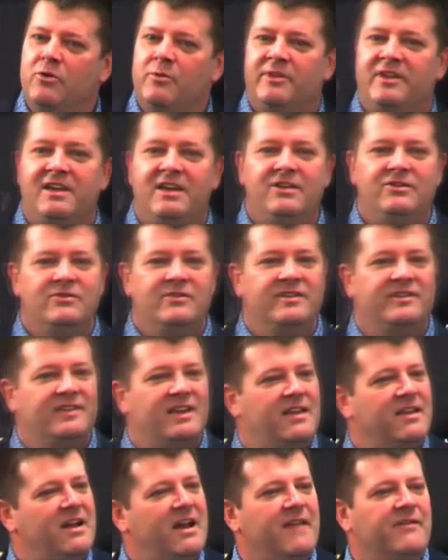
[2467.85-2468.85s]
who teachers
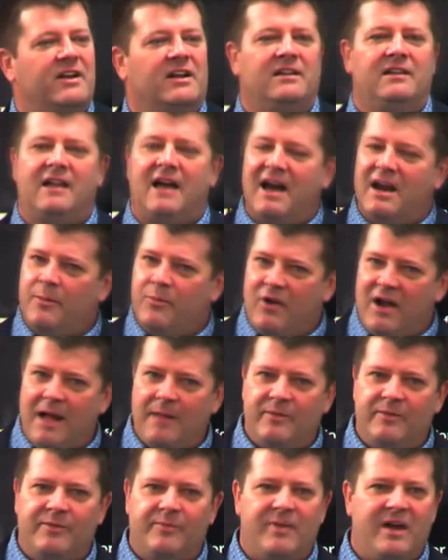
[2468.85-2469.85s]
say they're having a lot of
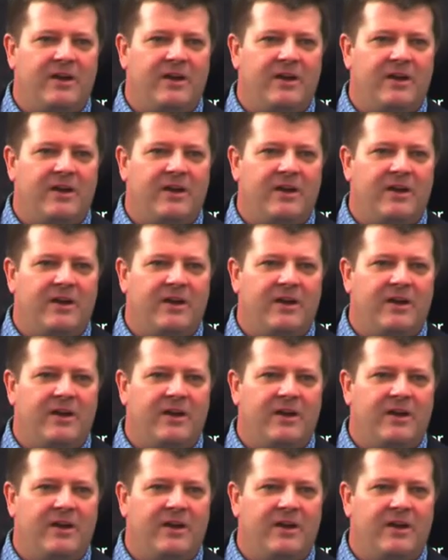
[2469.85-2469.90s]
problems,